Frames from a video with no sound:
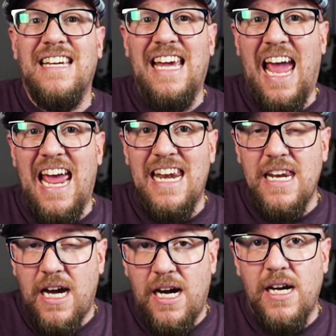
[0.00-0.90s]

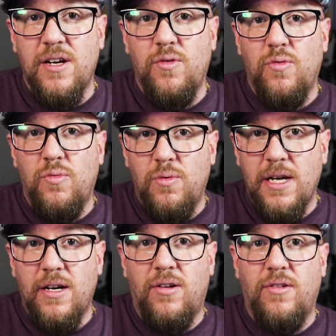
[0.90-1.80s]
cannot
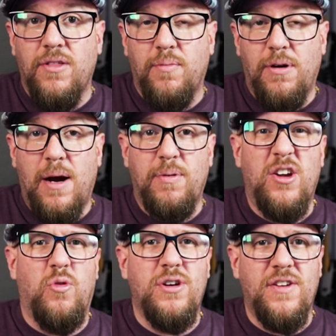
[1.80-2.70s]
will the
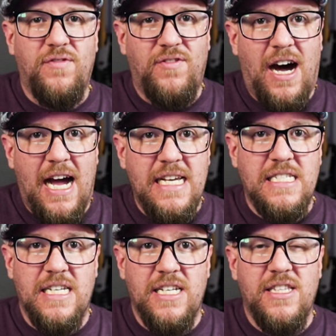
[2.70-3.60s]
property or
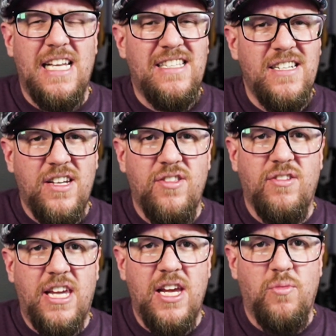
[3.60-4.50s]
devise it. That's another
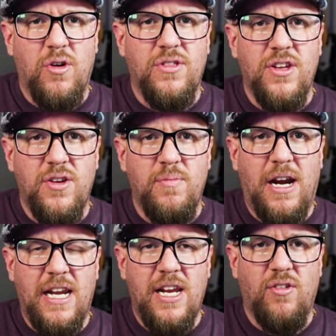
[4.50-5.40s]
key word that you
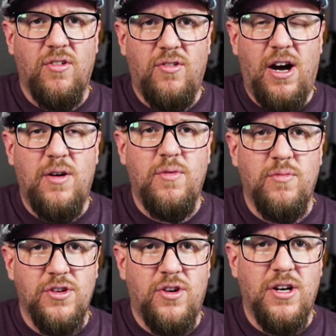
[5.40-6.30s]
might hear a lot when
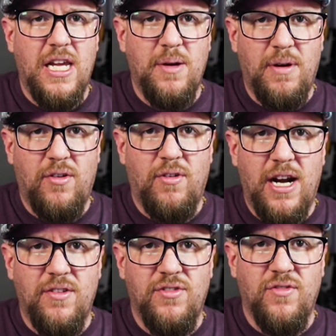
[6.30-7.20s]
we're talking about
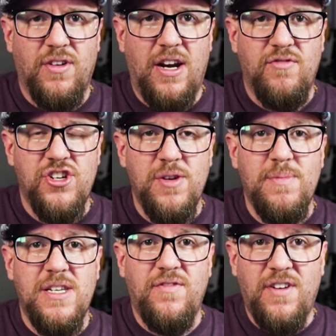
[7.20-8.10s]
right of
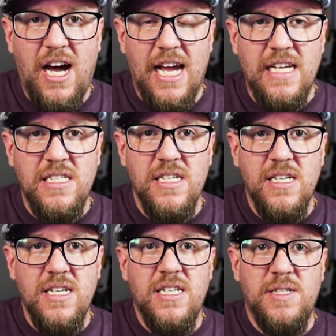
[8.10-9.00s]
survivorship. Devise,
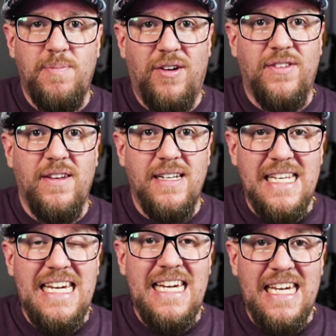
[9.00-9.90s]
spelled
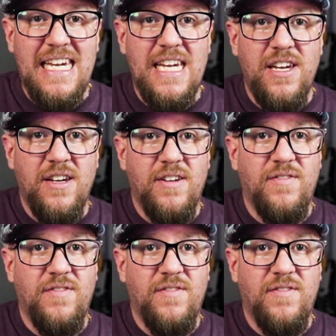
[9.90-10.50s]
D-E-V-I-S-E.